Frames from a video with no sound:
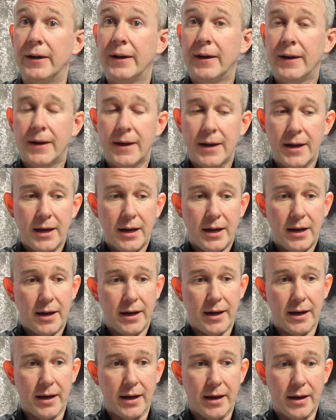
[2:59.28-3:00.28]

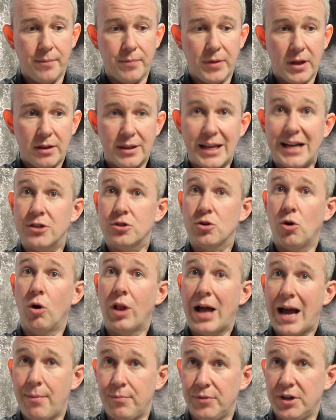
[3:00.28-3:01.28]
That's
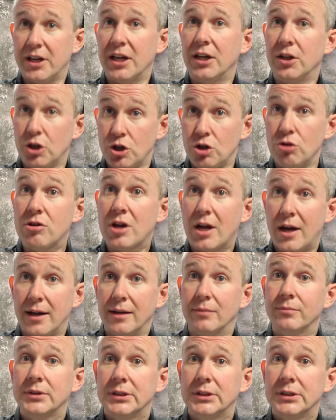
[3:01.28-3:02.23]
all happening in the UK.